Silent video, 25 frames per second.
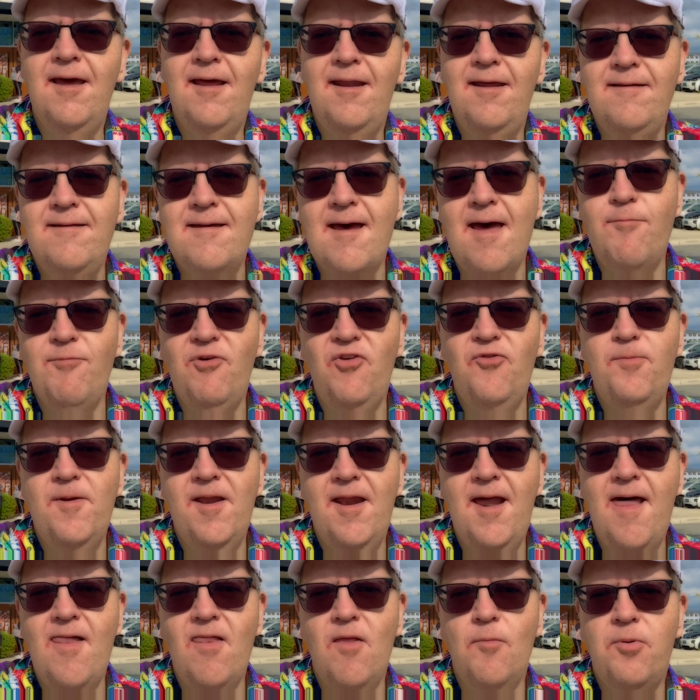Anytime you spend
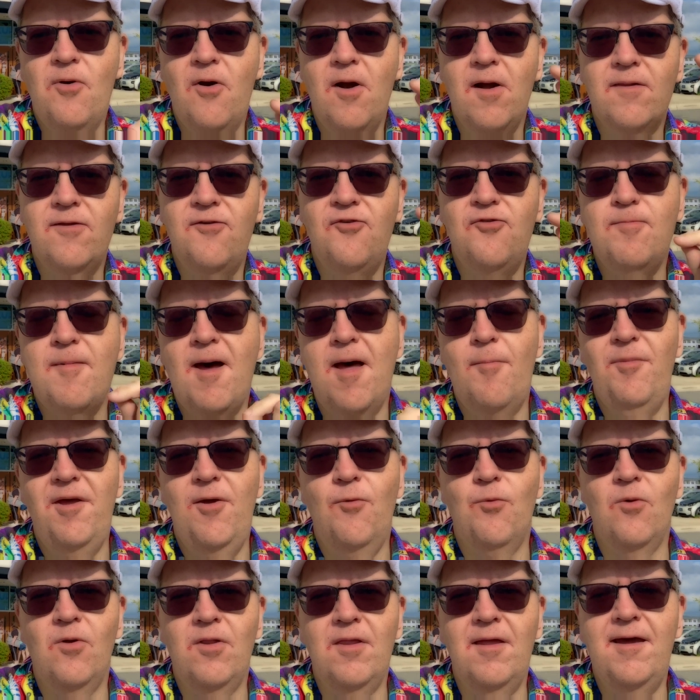out of the park, this might be a
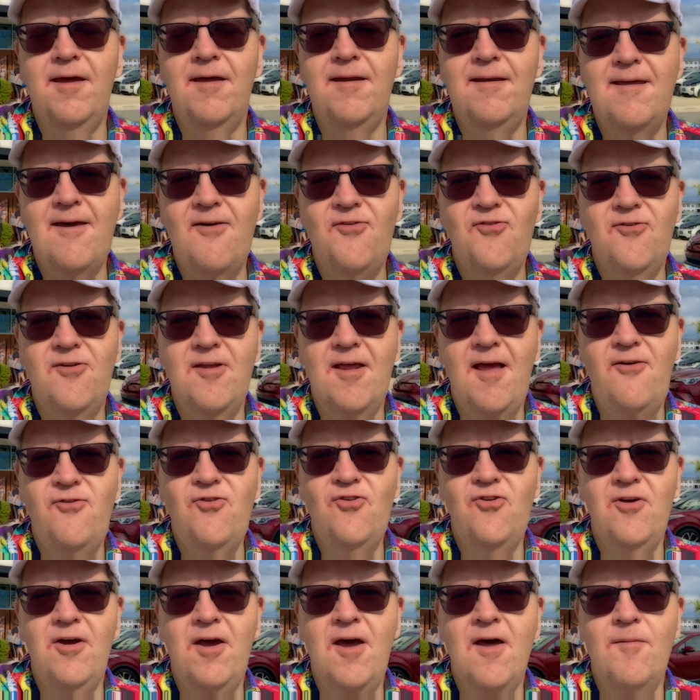really good
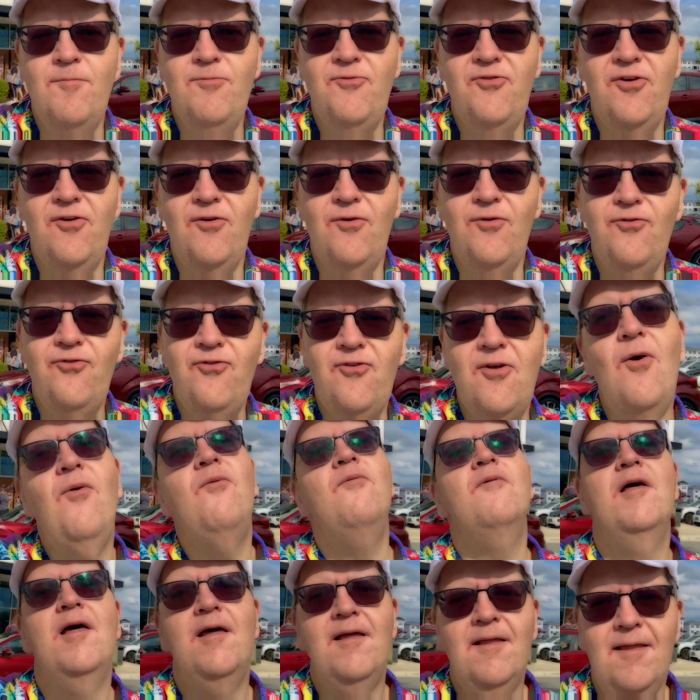destination to come to. So
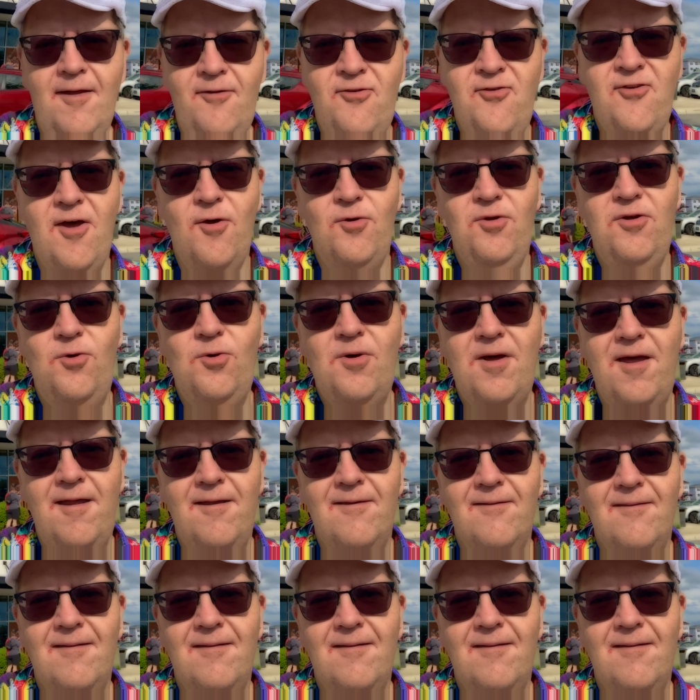let's go do it.